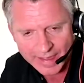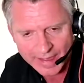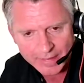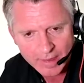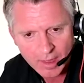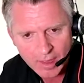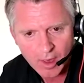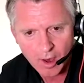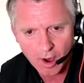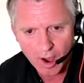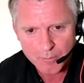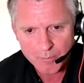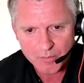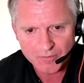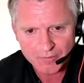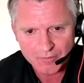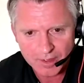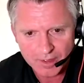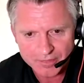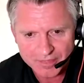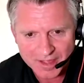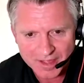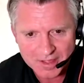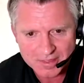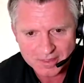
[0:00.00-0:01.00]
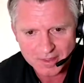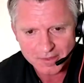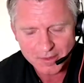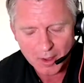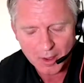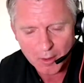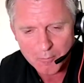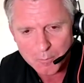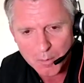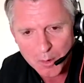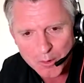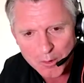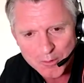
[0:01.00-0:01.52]
I prefer things that don't
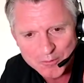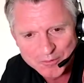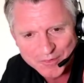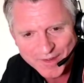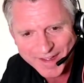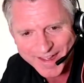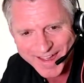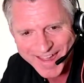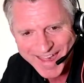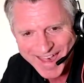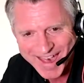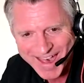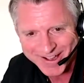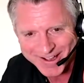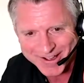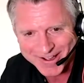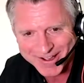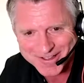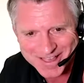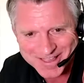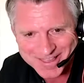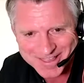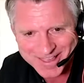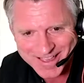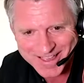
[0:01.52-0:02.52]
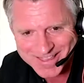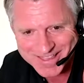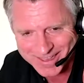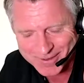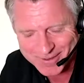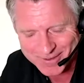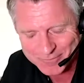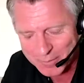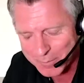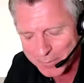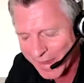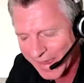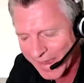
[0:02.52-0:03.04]
move because it's easier for
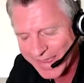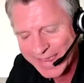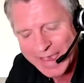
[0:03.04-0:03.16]
me.